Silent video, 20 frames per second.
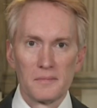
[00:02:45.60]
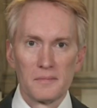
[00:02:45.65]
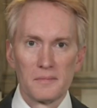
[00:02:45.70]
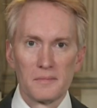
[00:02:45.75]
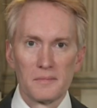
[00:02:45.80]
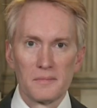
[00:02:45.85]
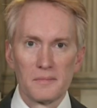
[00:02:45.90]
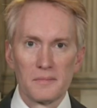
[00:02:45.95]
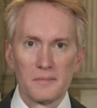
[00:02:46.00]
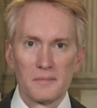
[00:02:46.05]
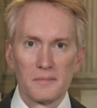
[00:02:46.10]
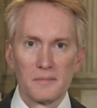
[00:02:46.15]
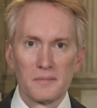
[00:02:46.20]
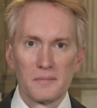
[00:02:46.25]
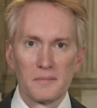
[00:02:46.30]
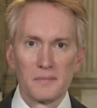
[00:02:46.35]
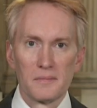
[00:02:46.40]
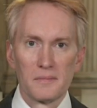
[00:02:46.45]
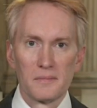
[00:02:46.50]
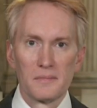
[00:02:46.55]

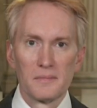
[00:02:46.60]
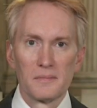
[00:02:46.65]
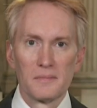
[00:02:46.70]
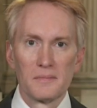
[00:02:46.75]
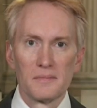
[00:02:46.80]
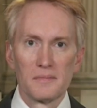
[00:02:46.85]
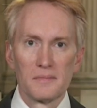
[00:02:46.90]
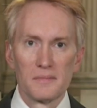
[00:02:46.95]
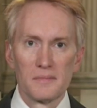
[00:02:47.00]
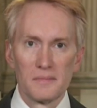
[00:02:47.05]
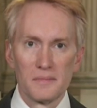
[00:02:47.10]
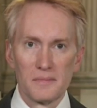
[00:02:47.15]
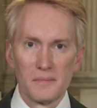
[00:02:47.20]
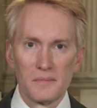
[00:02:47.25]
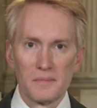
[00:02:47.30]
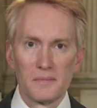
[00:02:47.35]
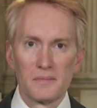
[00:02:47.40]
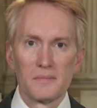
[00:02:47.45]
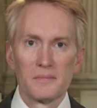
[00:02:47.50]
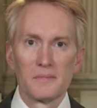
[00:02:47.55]

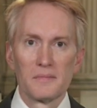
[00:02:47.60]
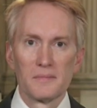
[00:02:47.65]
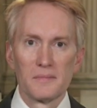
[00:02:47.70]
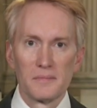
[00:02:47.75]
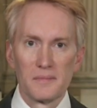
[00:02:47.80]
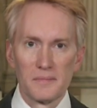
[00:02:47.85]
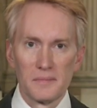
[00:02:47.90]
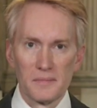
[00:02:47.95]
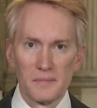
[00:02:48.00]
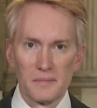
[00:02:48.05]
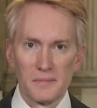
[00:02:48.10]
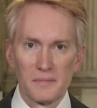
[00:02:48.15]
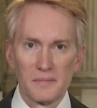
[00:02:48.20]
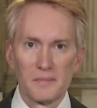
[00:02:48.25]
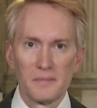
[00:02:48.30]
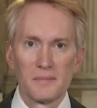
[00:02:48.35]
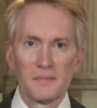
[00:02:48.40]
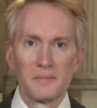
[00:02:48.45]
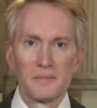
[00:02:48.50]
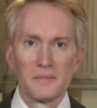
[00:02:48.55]

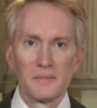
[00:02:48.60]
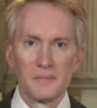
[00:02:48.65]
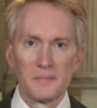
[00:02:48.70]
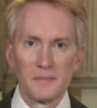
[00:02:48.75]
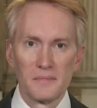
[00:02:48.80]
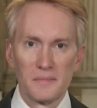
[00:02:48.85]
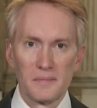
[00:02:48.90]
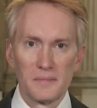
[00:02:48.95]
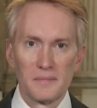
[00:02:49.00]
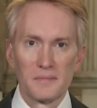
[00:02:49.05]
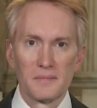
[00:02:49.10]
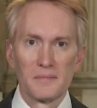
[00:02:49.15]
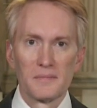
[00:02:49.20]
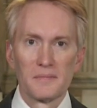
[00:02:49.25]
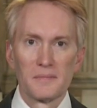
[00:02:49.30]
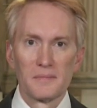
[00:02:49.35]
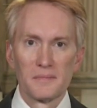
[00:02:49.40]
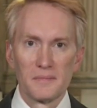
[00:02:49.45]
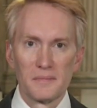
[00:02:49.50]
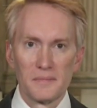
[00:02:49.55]

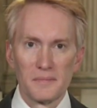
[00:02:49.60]
[no speech]